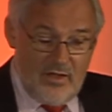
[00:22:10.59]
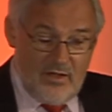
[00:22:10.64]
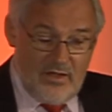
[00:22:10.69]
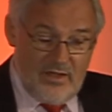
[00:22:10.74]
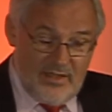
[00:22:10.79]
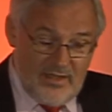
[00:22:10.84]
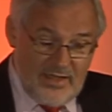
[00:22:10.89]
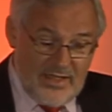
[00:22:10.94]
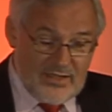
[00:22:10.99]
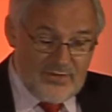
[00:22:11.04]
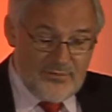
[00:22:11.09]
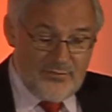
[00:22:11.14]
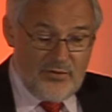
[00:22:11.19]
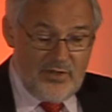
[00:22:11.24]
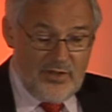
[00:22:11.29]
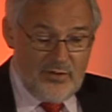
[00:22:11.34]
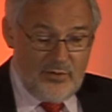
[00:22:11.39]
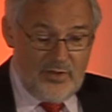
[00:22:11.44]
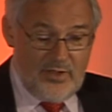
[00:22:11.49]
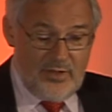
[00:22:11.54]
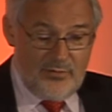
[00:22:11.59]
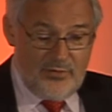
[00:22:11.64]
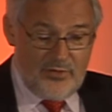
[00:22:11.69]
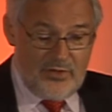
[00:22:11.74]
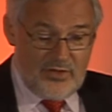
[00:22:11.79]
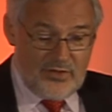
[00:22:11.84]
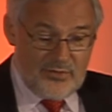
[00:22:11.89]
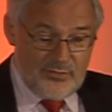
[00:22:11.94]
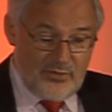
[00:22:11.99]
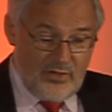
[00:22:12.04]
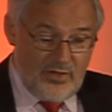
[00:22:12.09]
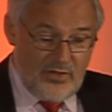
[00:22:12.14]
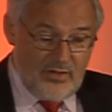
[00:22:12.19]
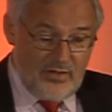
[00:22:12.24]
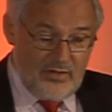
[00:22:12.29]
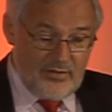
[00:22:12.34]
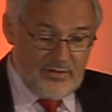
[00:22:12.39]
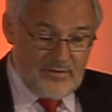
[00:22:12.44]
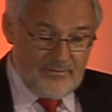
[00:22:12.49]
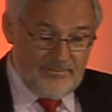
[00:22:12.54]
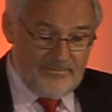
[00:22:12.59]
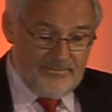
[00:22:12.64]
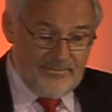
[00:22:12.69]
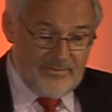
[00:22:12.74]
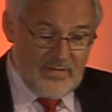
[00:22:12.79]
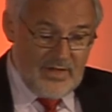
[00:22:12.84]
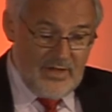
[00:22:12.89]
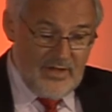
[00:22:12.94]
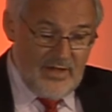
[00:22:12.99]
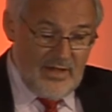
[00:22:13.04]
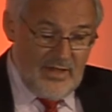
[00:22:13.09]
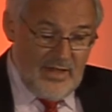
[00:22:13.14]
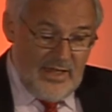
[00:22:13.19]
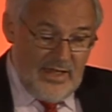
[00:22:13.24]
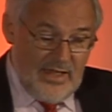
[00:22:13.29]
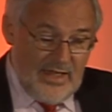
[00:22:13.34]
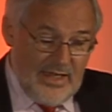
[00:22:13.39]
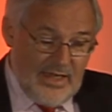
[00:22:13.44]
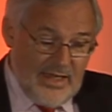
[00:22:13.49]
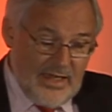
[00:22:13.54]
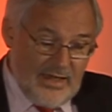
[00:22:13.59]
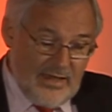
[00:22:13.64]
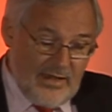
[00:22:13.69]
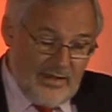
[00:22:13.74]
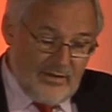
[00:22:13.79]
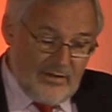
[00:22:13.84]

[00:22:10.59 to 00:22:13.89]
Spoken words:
less frequently produced products. And